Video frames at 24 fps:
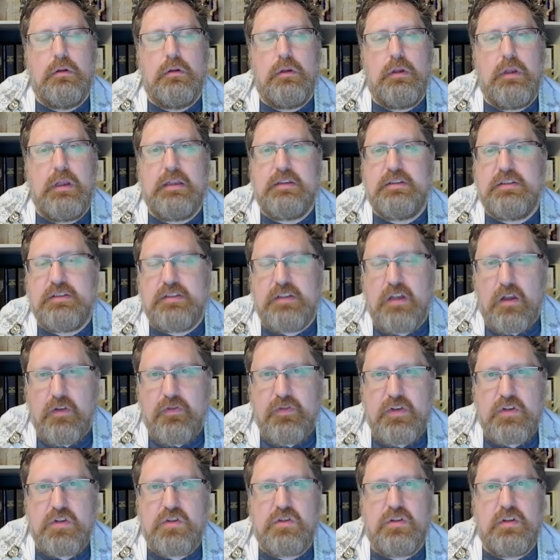It's
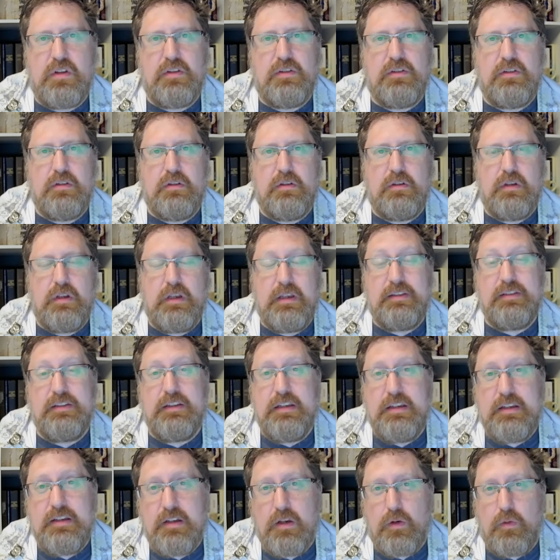selfishness. It's
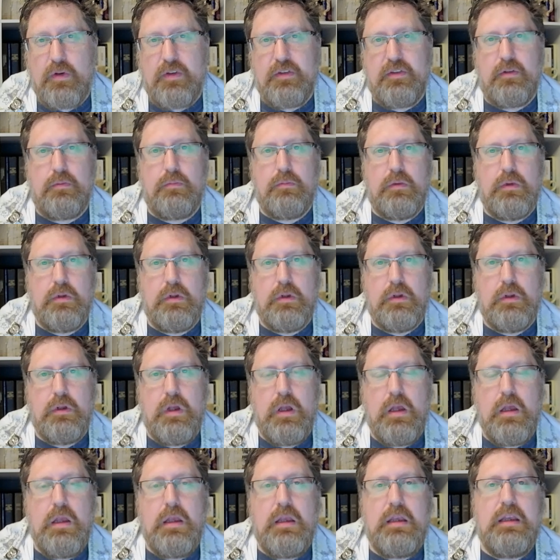egoism.
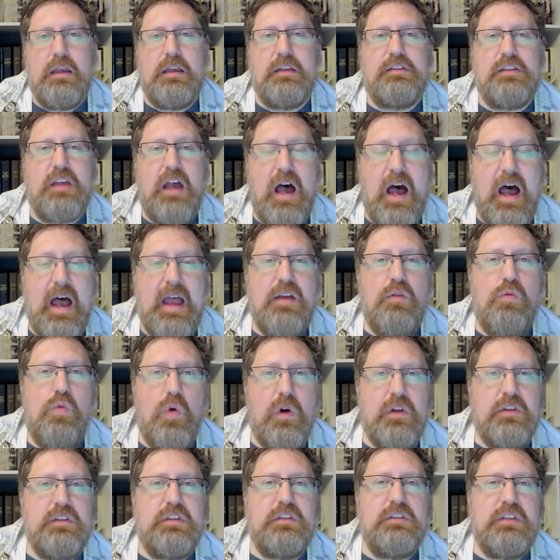It's I
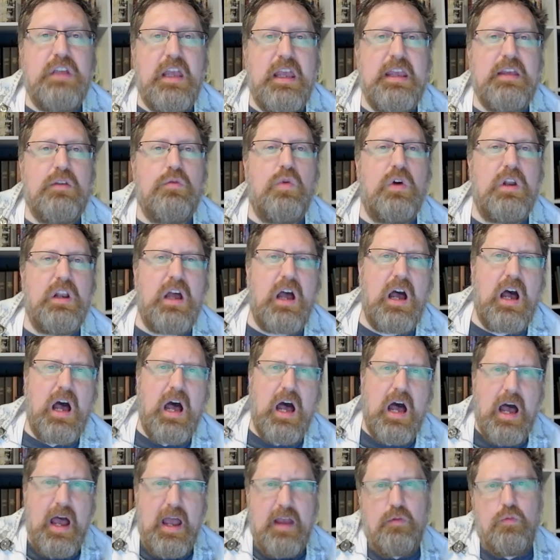want to take what
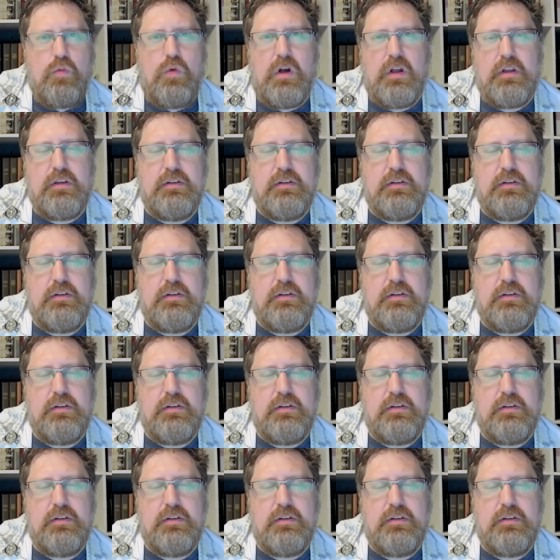I want.